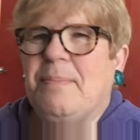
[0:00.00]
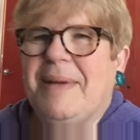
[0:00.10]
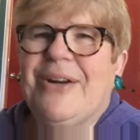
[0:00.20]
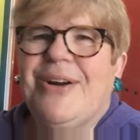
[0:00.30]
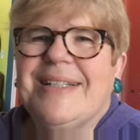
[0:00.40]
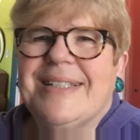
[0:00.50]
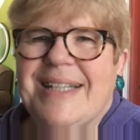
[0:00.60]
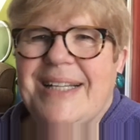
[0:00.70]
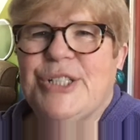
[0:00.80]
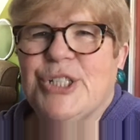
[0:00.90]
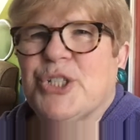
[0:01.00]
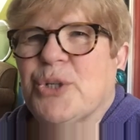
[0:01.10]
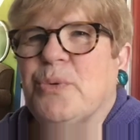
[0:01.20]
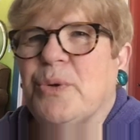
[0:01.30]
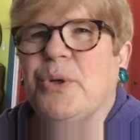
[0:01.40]
because it's
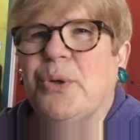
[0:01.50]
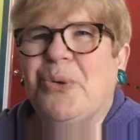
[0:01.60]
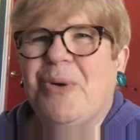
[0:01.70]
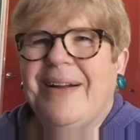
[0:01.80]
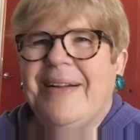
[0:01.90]
true.